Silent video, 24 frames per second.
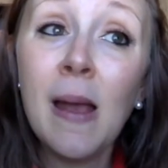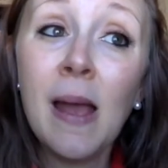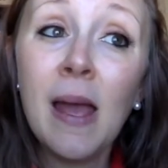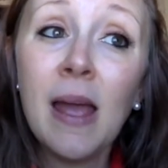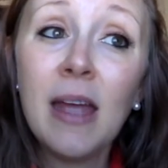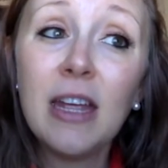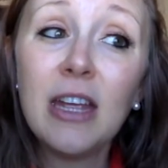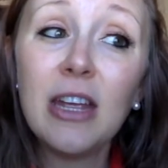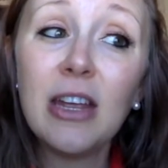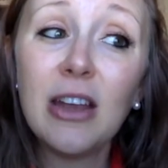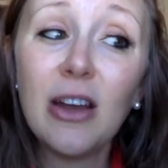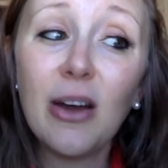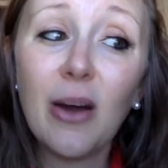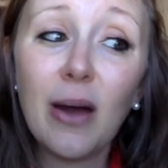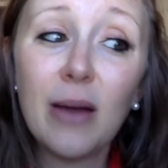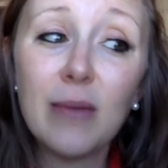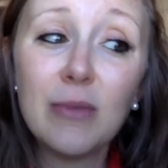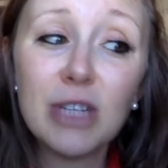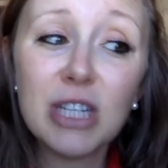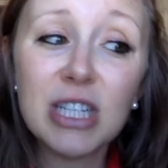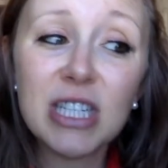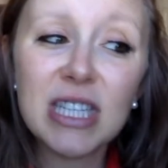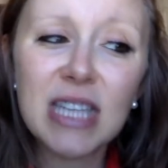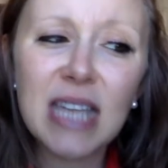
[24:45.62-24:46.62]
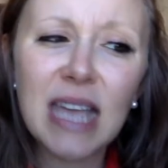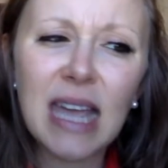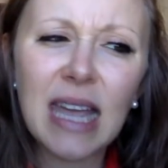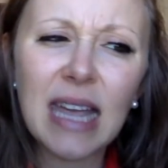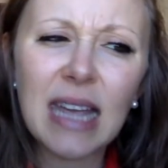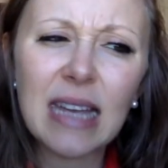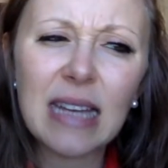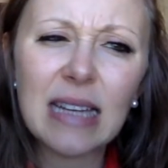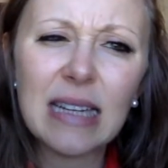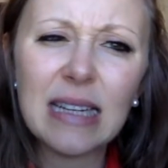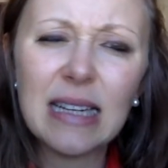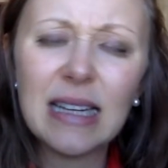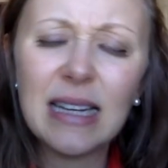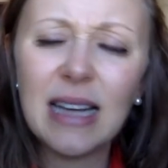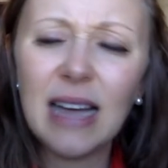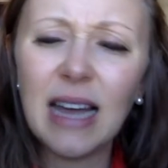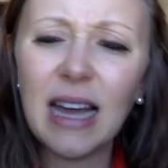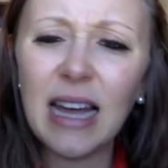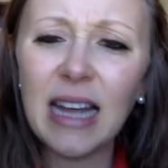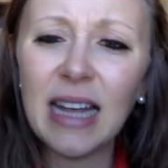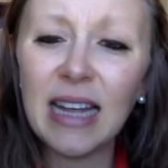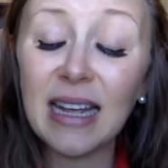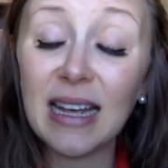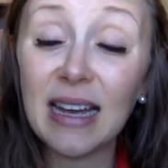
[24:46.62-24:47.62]
you know, I'm just like,
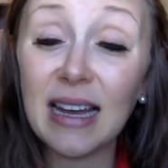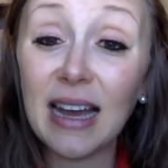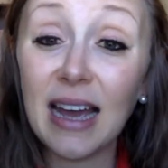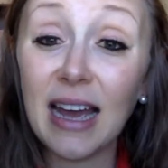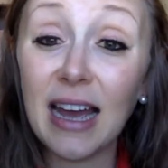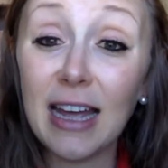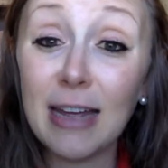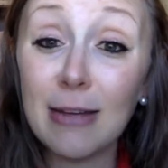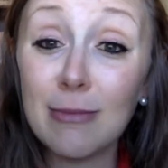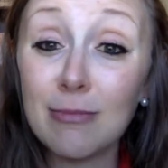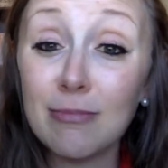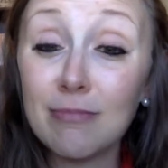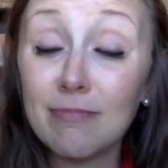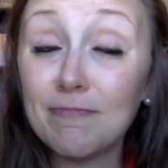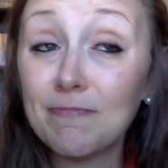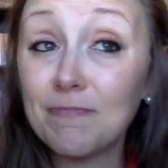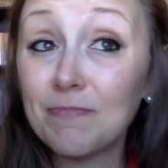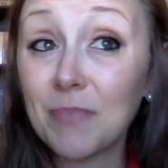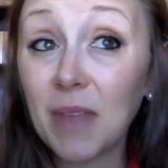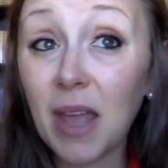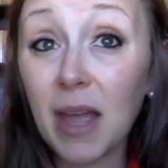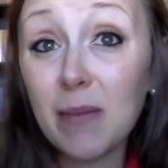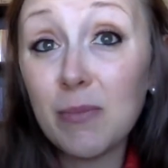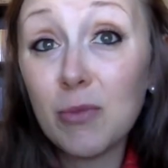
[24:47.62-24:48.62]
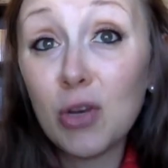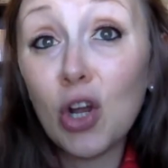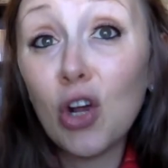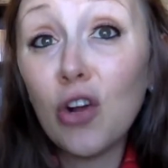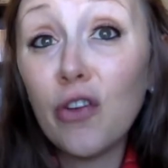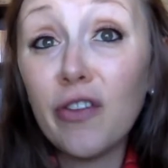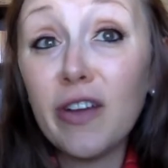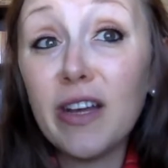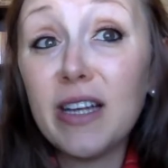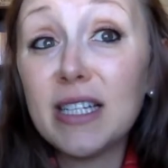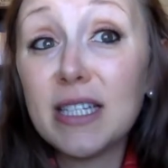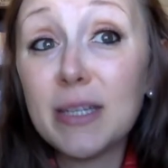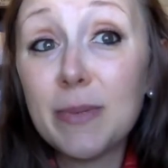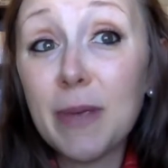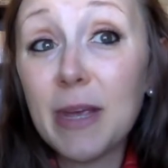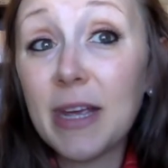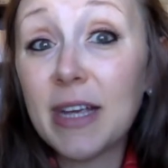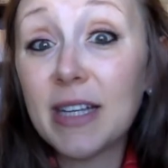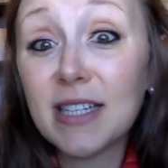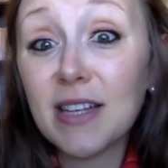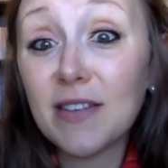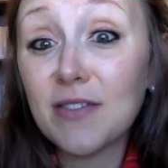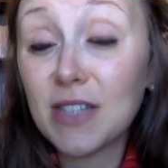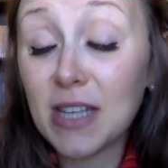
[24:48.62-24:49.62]
I'm nervous
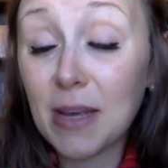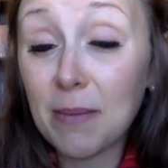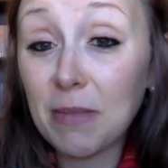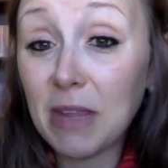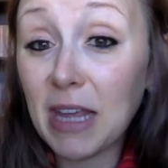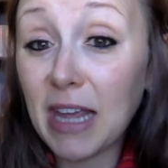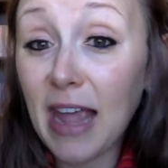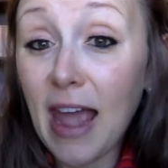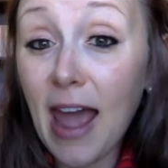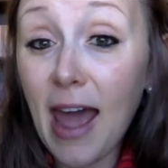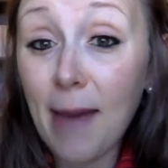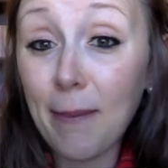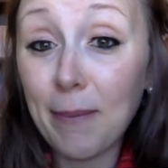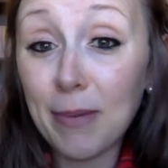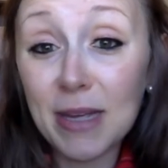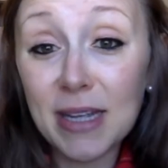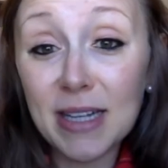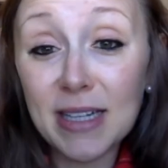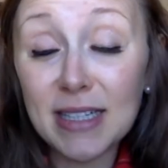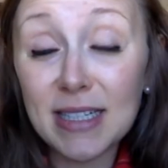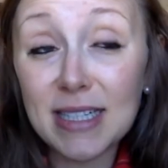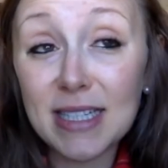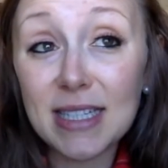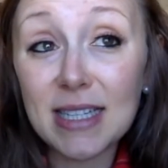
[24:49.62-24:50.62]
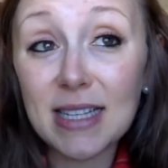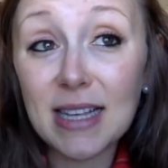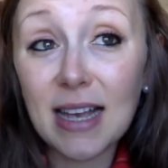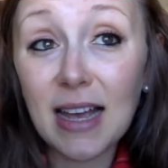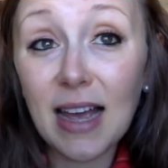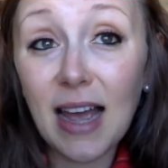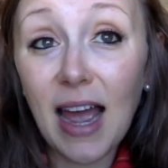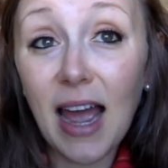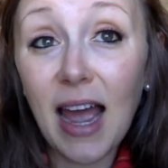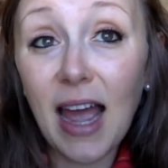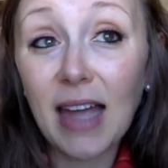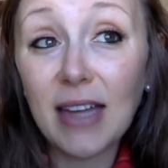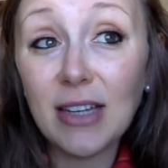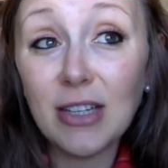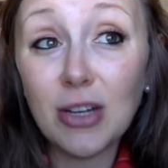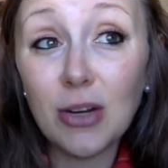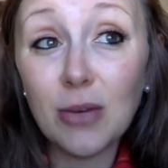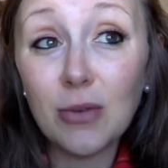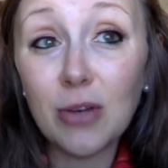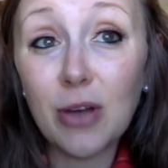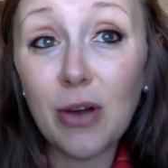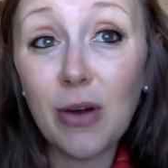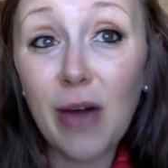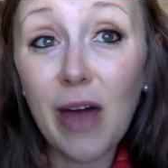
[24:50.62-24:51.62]
because if something happens, I
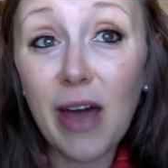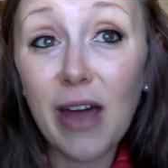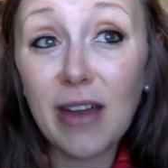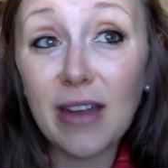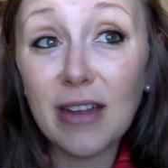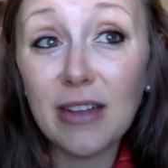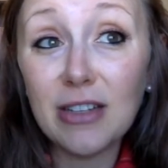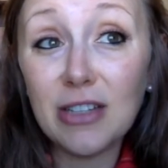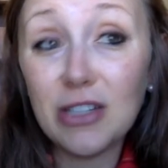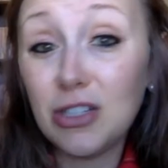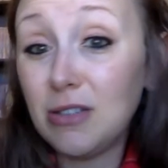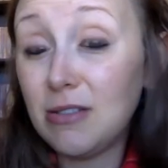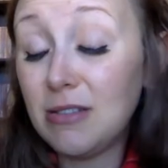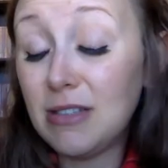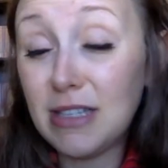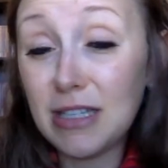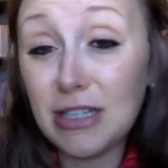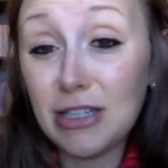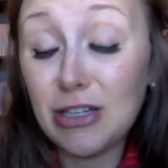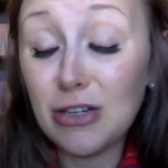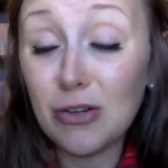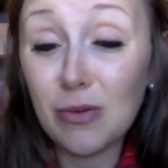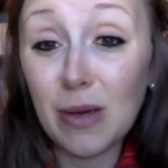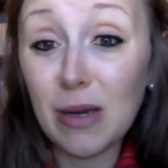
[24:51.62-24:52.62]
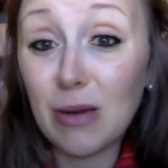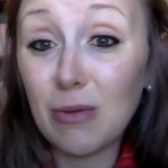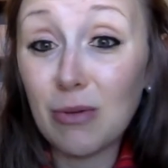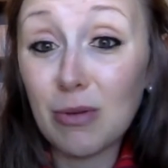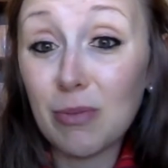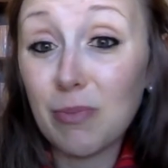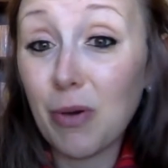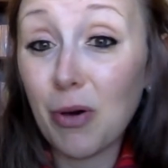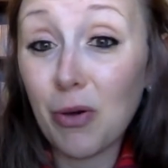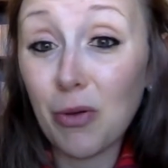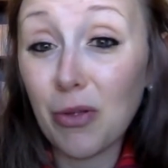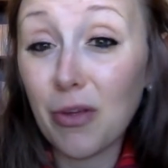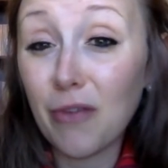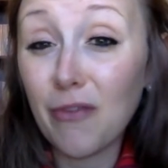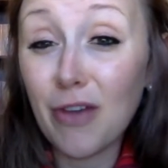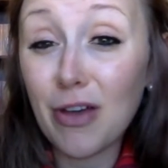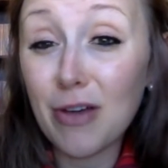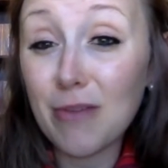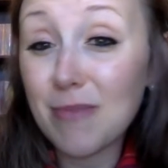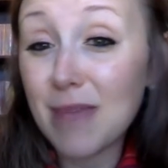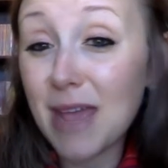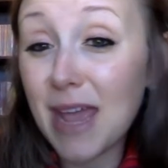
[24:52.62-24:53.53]
don't know how to do it with both of them.